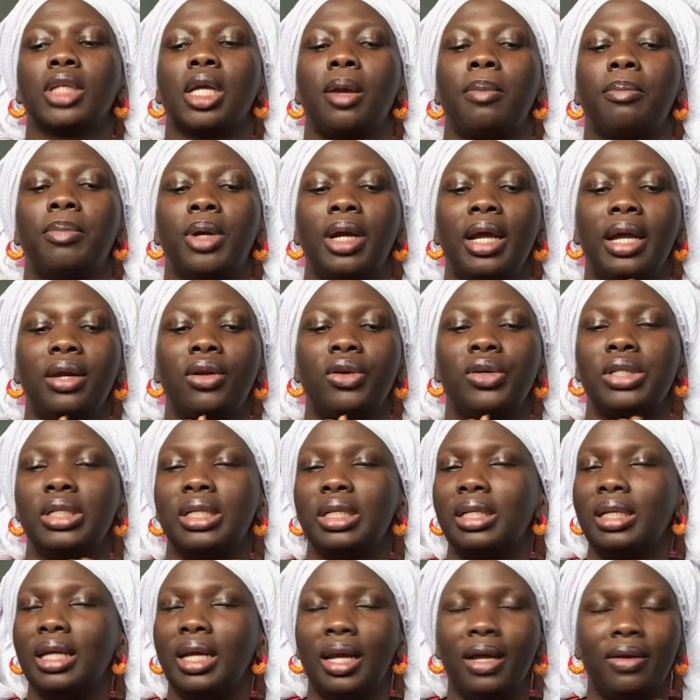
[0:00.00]
but I don't
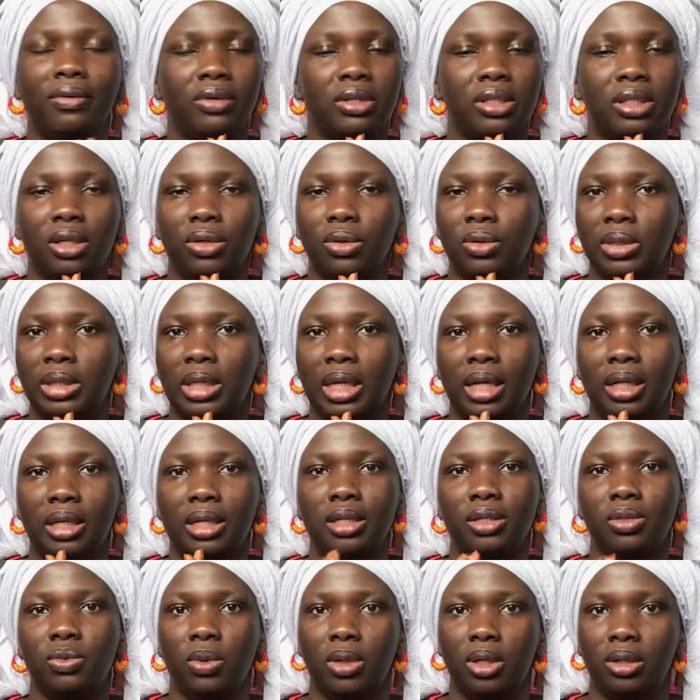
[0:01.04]
drink it every single day,
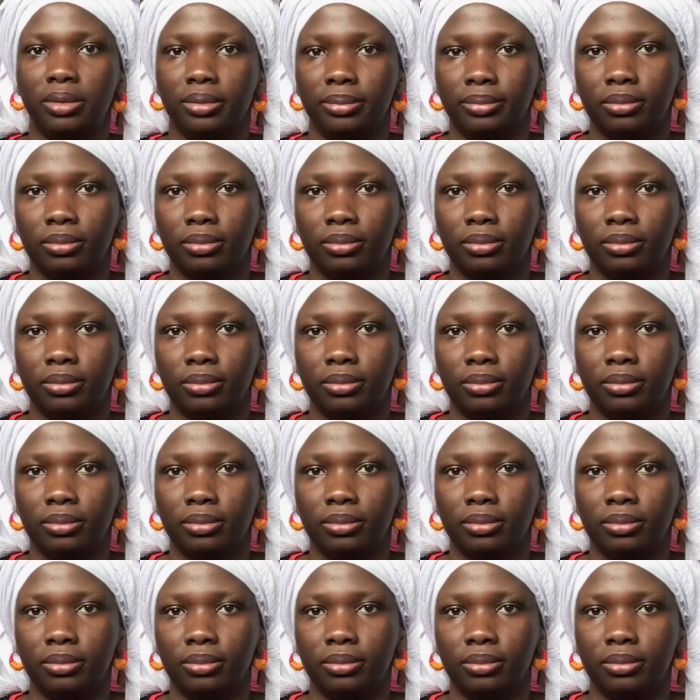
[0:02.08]
this one,